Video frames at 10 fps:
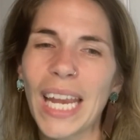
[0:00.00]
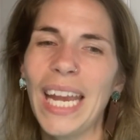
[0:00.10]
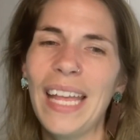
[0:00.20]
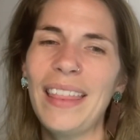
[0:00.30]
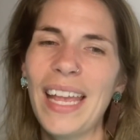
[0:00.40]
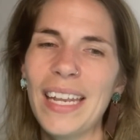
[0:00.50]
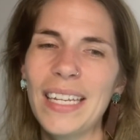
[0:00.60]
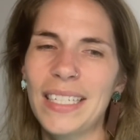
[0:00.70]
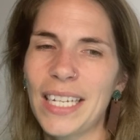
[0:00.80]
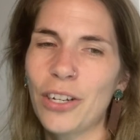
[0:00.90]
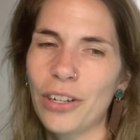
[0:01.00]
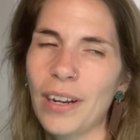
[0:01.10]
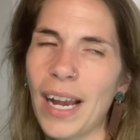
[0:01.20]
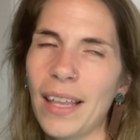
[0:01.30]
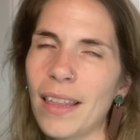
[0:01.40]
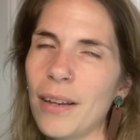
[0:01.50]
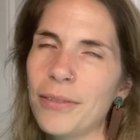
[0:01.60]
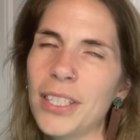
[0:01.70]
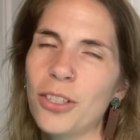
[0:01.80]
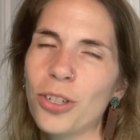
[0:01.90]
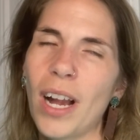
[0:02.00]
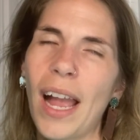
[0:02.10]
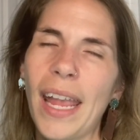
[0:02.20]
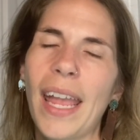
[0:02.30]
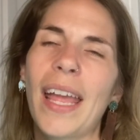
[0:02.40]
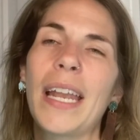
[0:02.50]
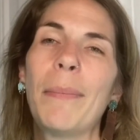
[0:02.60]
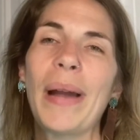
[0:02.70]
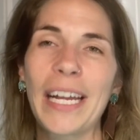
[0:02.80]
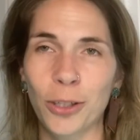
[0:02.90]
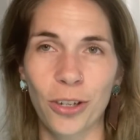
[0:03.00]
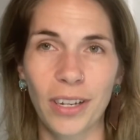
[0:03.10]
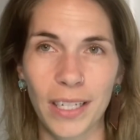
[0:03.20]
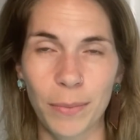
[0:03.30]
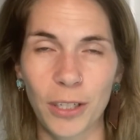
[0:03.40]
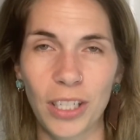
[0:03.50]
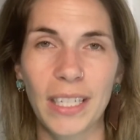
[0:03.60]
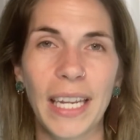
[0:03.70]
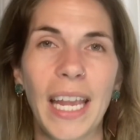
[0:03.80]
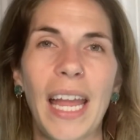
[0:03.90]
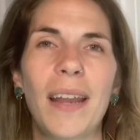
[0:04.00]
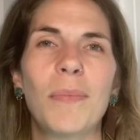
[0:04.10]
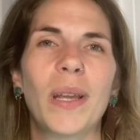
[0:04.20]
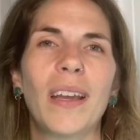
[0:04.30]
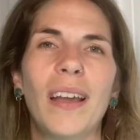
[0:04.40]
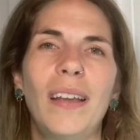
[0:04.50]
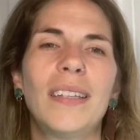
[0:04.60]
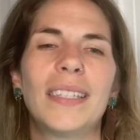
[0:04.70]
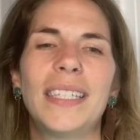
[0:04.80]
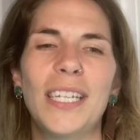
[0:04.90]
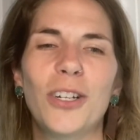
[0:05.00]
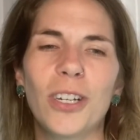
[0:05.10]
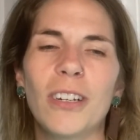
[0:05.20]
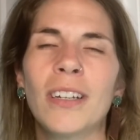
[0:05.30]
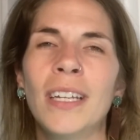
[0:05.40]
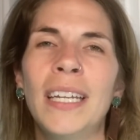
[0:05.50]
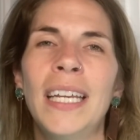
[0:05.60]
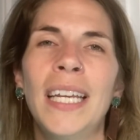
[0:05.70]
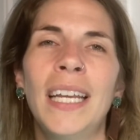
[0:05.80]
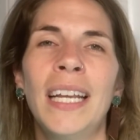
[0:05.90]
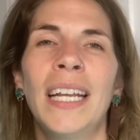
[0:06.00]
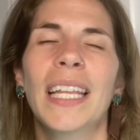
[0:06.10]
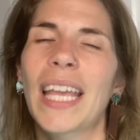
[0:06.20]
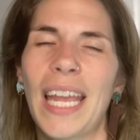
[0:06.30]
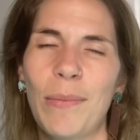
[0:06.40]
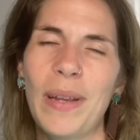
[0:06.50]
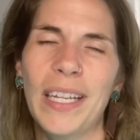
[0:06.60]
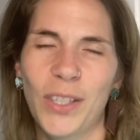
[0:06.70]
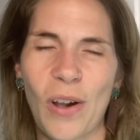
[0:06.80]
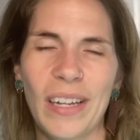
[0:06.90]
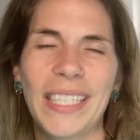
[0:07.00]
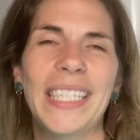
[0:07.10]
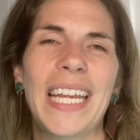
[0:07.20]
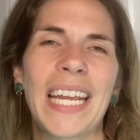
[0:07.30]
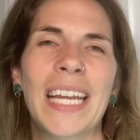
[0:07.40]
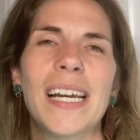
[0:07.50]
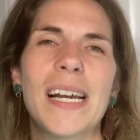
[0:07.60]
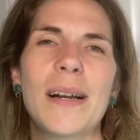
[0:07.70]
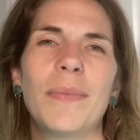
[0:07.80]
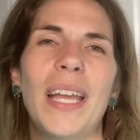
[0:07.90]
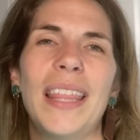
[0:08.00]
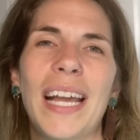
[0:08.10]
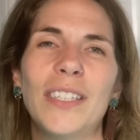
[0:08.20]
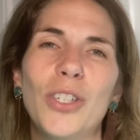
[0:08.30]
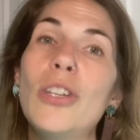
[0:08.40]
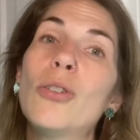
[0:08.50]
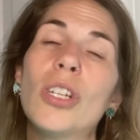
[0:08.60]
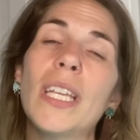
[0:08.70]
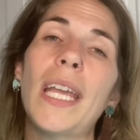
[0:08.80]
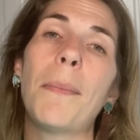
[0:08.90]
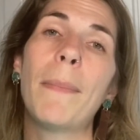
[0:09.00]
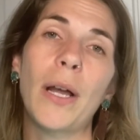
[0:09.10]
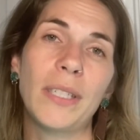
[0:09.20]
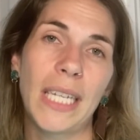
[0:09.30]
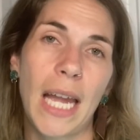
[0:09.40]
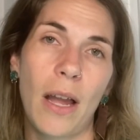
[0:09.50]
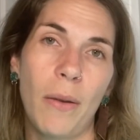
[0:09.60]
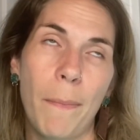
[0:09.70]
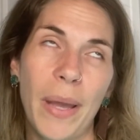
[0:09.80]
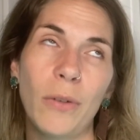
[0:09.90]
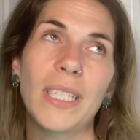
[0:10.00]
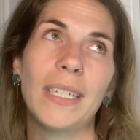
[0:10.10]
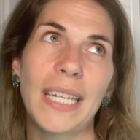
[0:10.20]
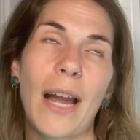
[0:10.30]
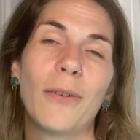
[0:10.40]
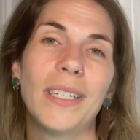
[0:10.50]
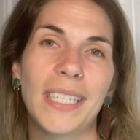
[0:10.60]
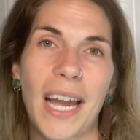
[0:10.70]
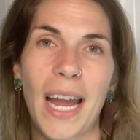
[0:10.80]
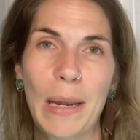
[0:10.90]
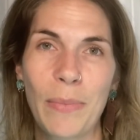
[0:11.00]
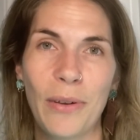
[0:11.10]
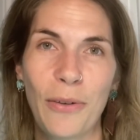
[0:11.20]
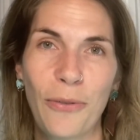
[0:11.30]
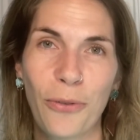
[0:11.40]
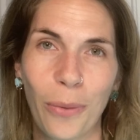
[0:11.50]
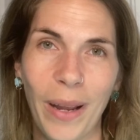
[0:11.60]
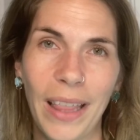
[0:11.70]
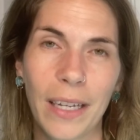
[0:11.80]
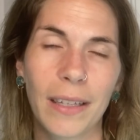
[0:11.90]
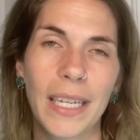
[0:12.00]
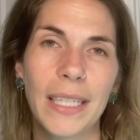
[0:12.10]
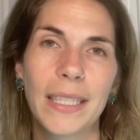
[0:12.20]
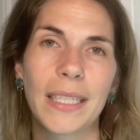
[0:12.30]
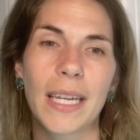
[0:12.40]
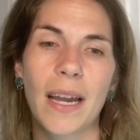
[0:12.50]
And then dinner, I love to try and batch cook as much as I can because dinner can be exhausting, and that's usually meltdown time for my littlest.